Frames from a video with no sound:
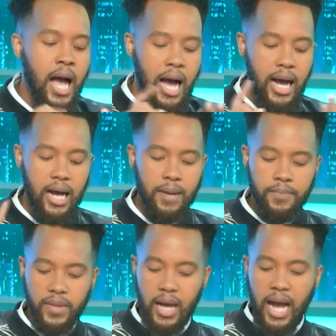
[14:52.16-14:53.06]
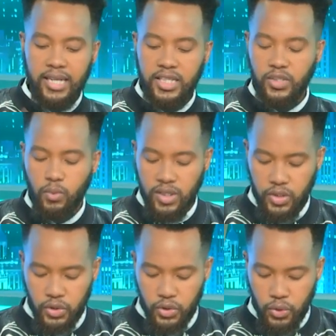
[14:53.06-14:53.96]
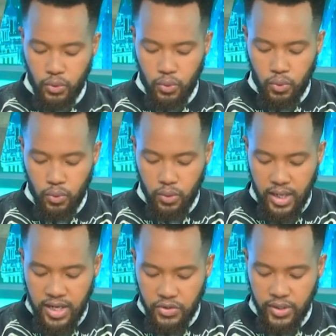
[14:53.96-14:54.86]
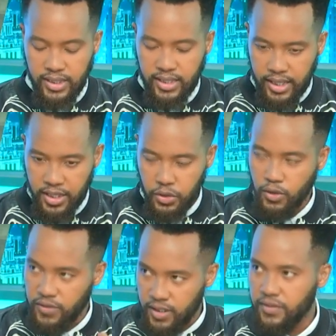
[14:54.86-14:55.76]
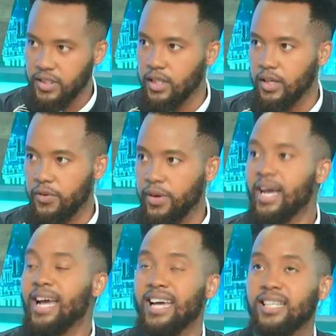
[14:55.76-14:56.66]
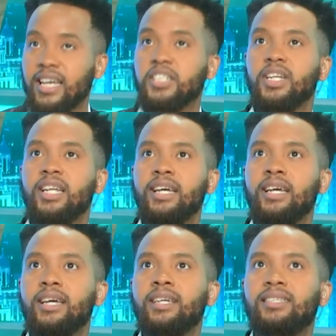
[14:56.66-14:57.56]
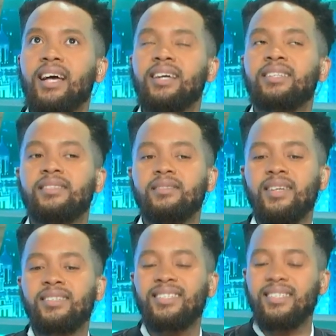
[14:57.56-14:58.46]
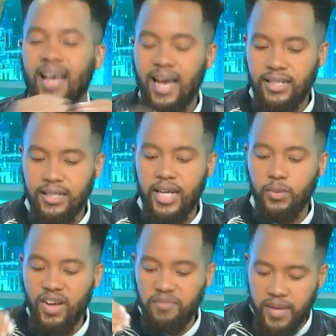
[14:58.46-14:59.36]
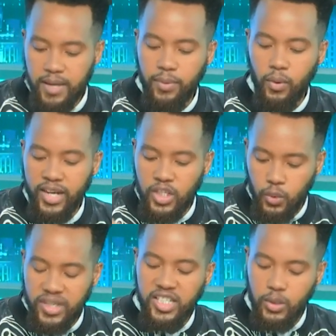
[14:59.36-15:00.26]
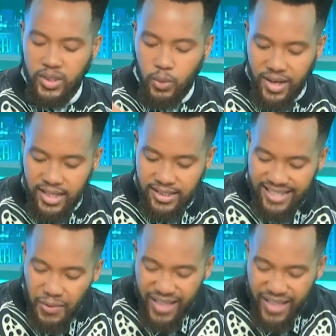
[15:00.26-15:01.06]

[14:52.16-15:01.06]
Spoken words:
I just want to address the issues of service delivery. It's actually, it's sad that we have people in 2021 in South